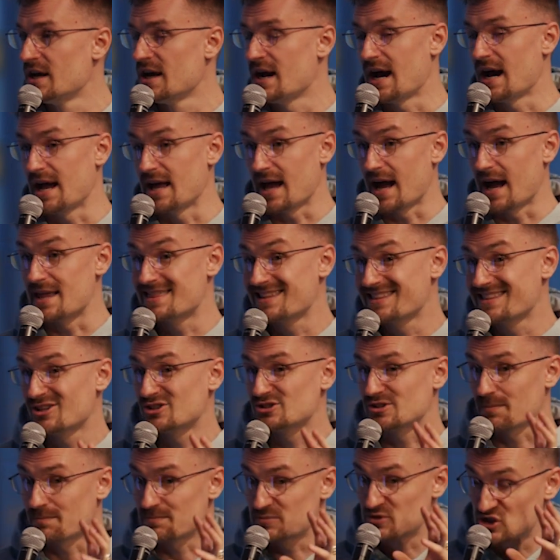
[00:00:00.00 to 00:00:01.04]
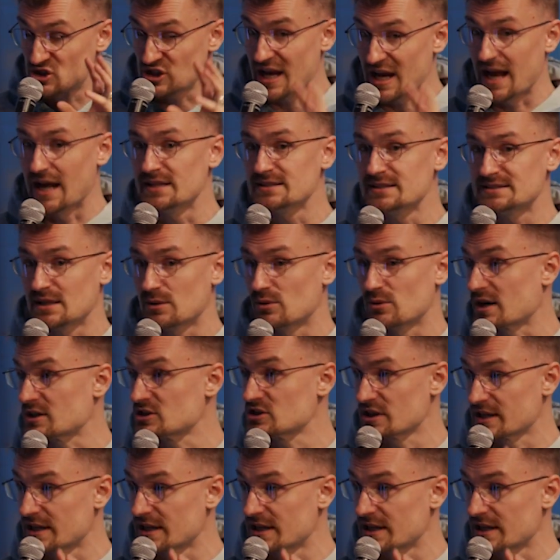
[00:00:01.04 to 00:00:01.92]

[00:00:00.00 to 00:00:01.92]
I think there's a chance that we're actually going